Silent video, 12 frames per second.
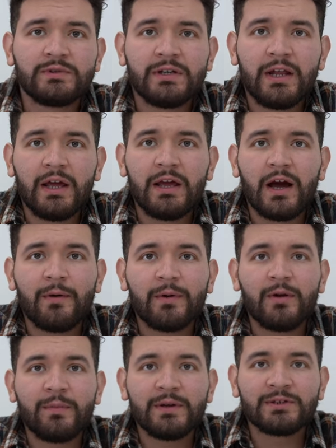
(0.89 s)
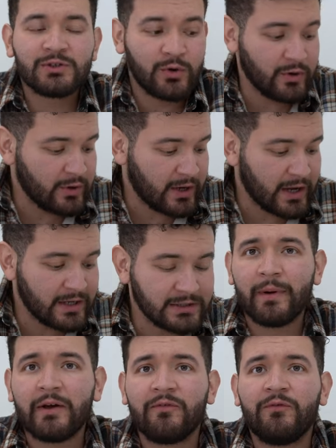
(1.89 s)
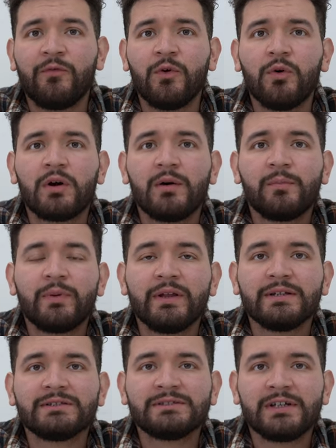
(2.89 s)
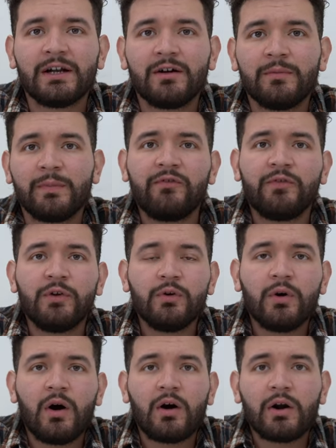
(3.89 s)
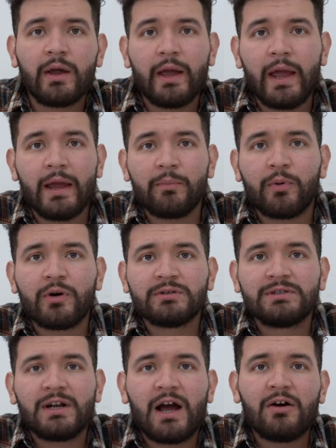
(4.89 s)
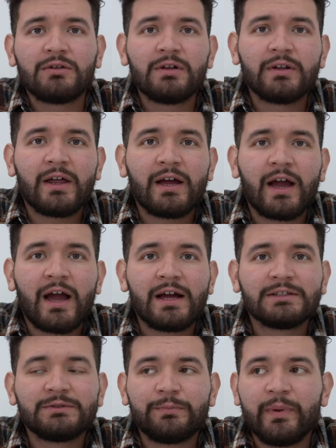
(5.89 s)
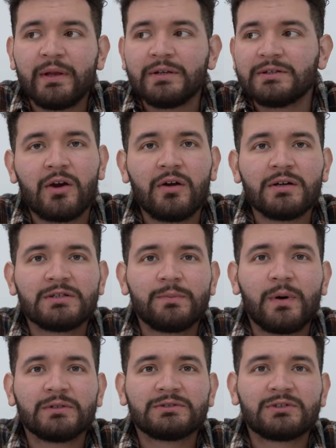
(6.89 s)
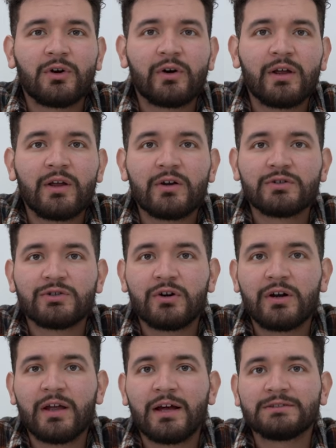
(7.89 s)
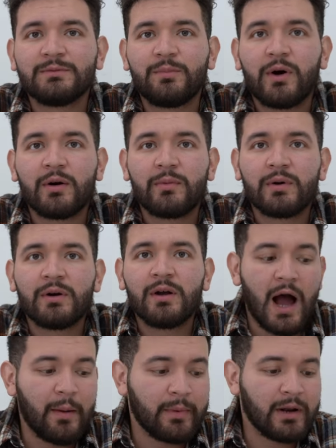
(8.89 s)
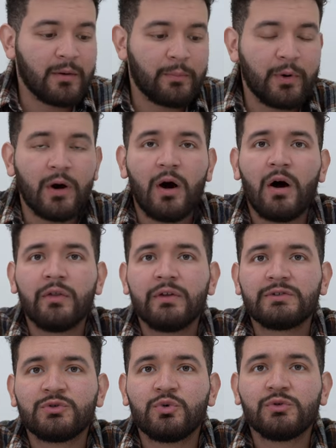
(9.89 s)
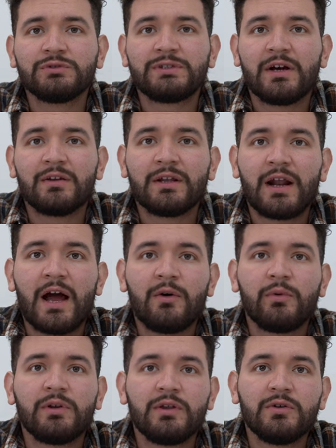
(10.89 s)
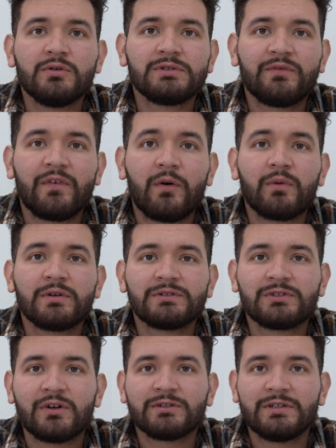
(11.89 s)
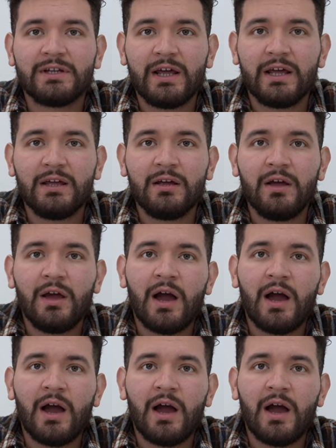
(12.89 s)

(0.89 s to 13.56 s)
Today I'm going to be showing you guys my full complete setup. If you are a person out there that has been curious about starting your journey as a barber, I'm going to put all the tools down that I would use if I were to start today.